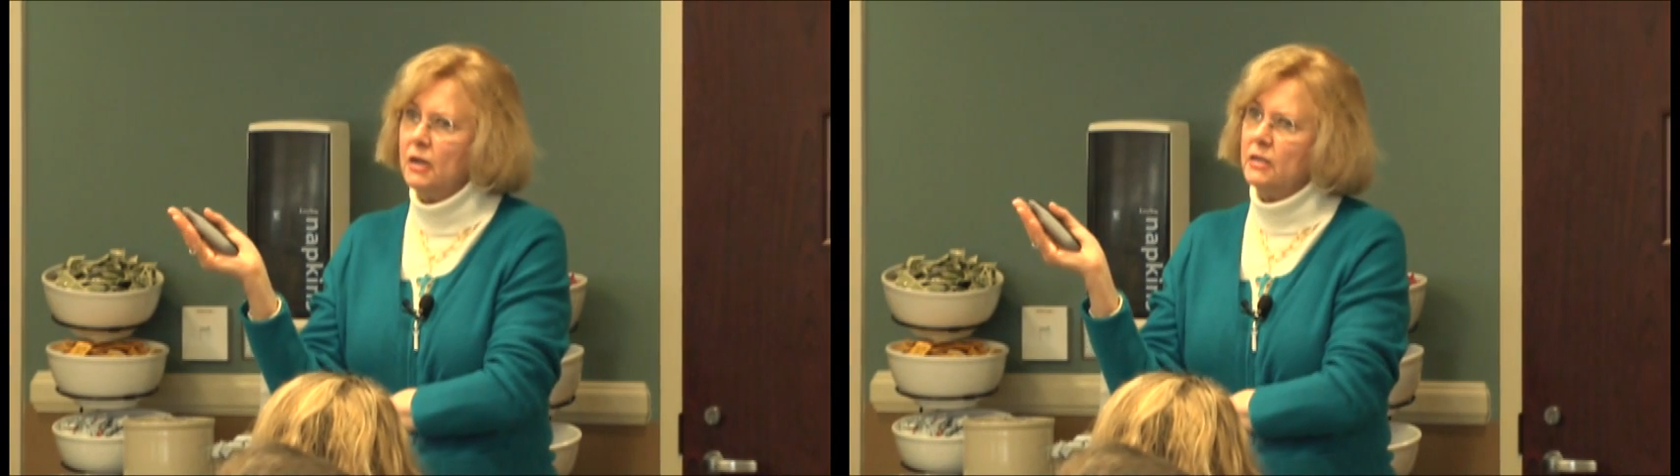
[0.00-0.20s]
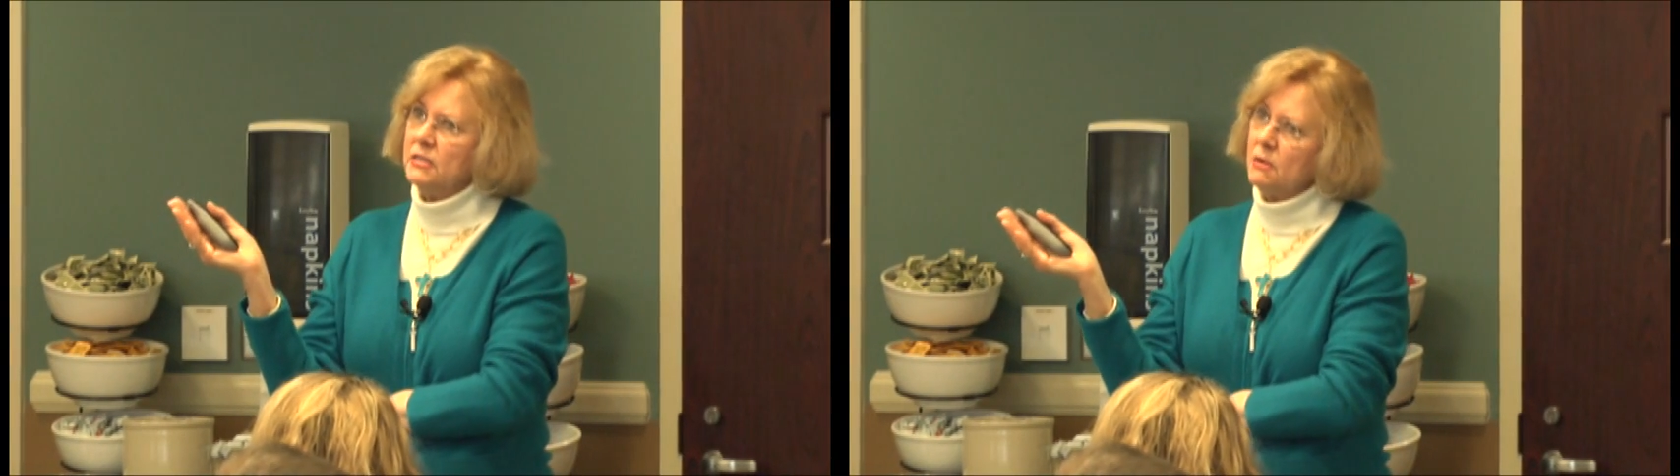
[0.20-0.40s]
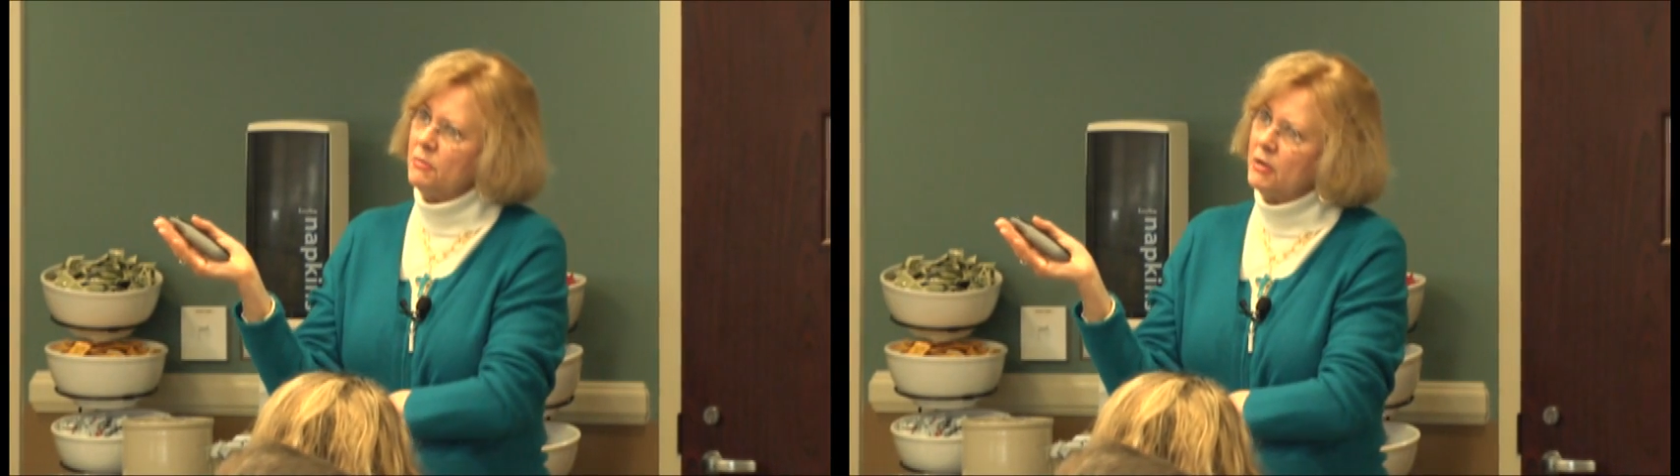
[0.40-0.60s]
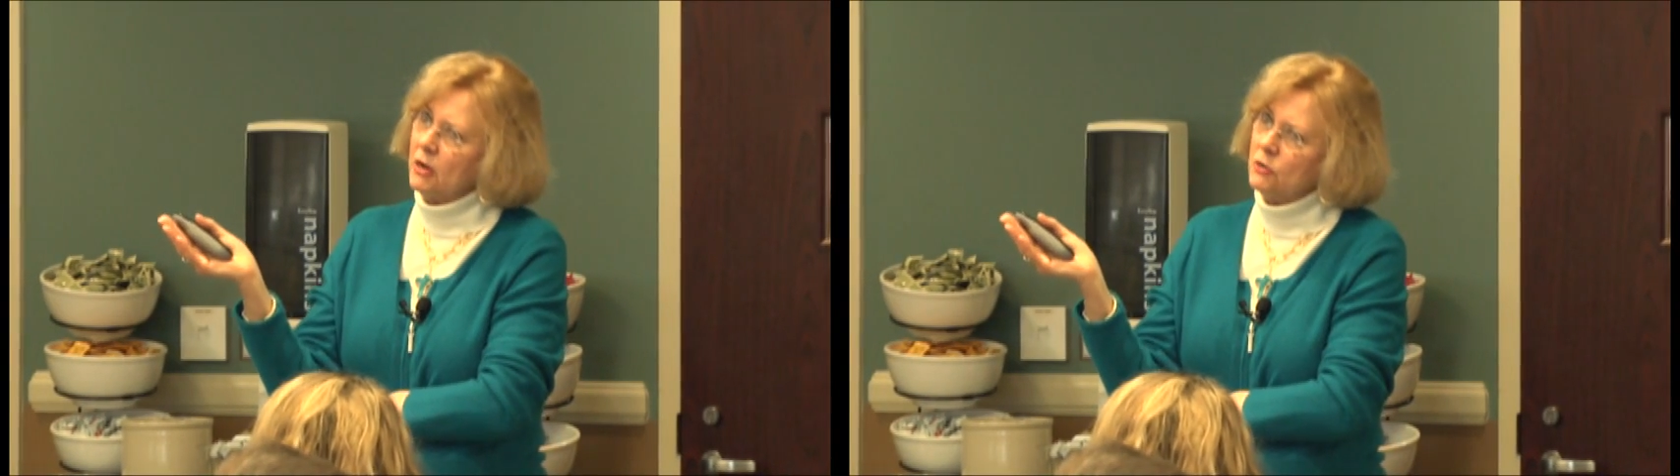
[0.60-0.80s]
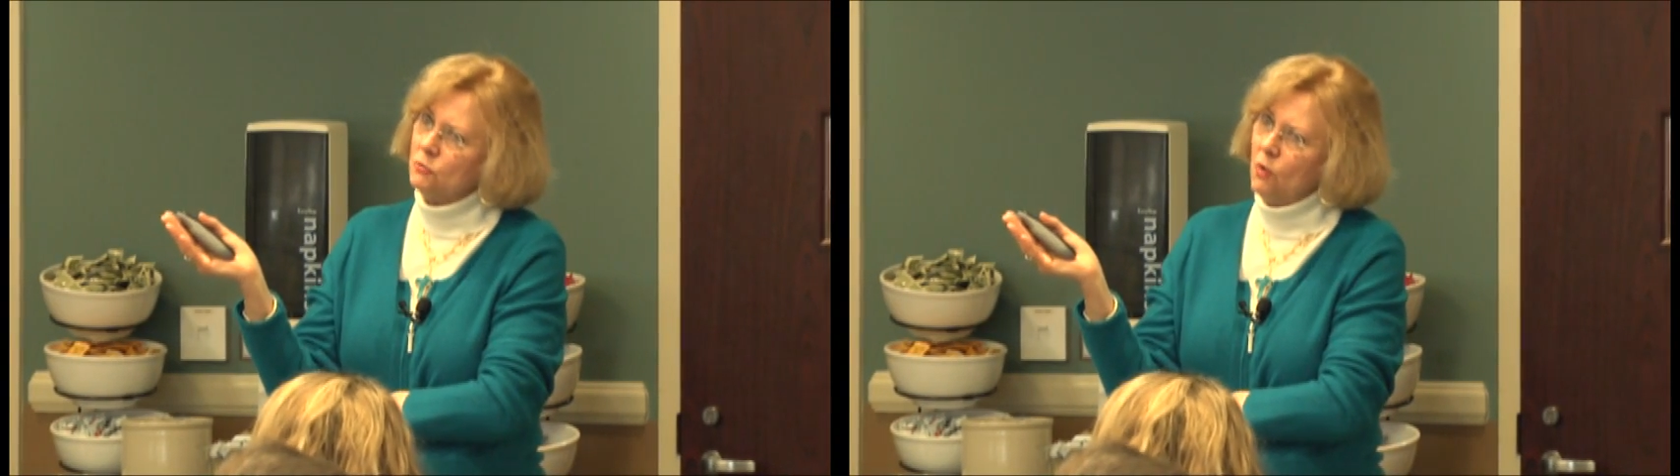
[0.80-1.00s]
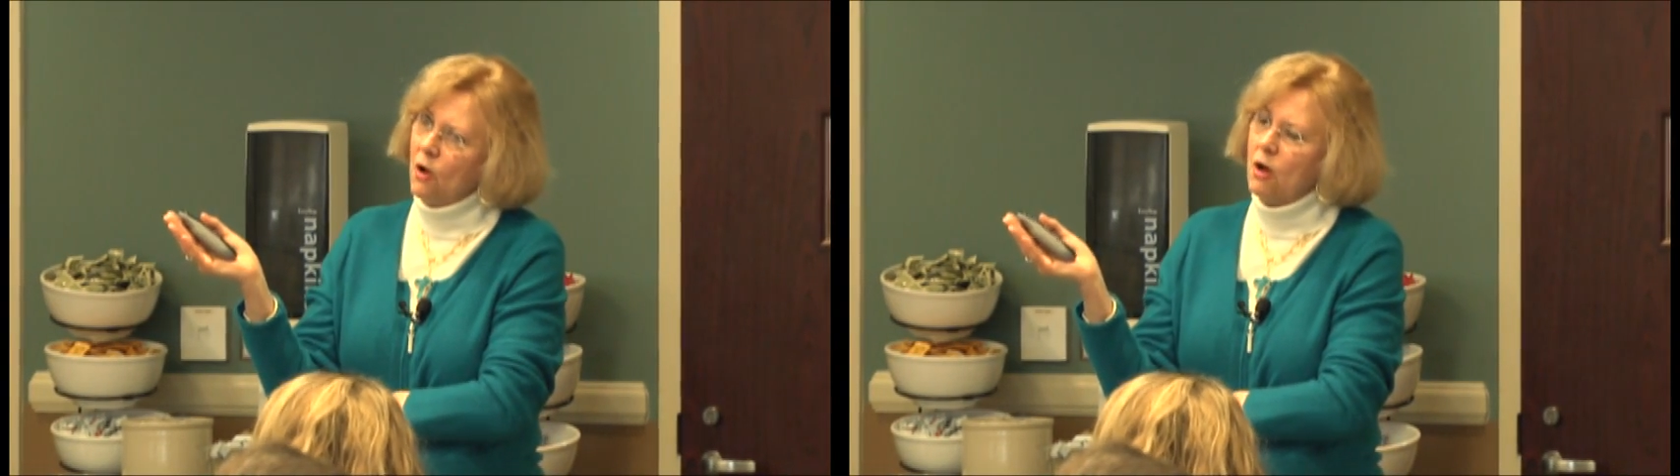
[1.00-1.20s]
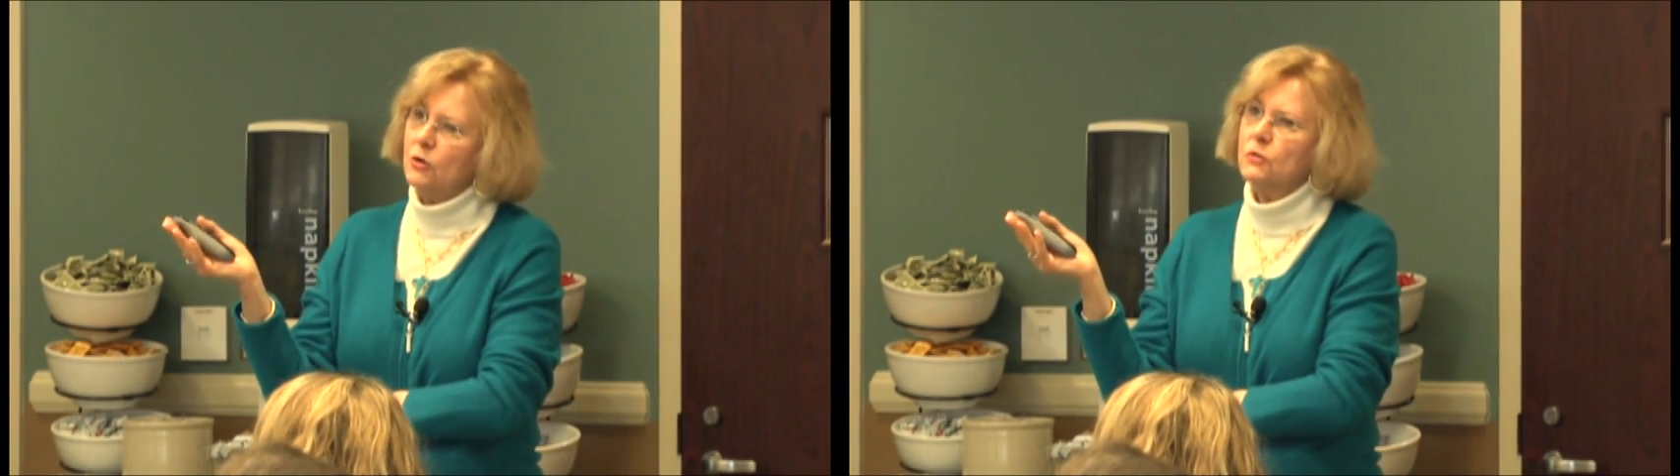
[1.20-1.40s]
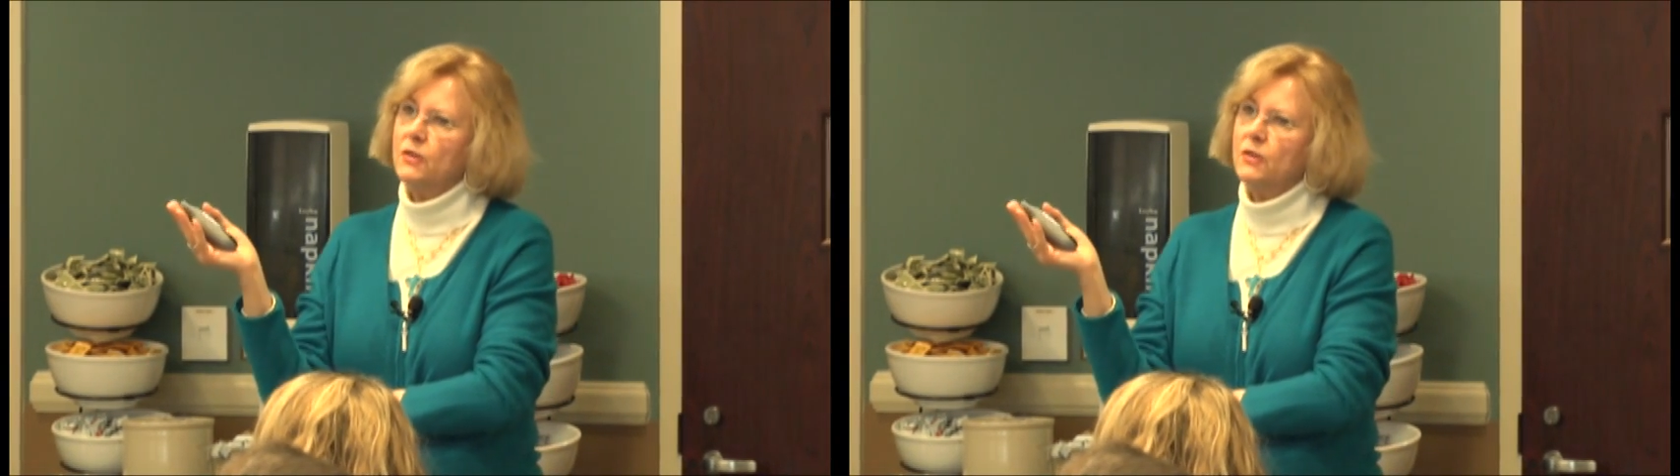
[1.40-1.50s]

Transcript: and something goes wrong,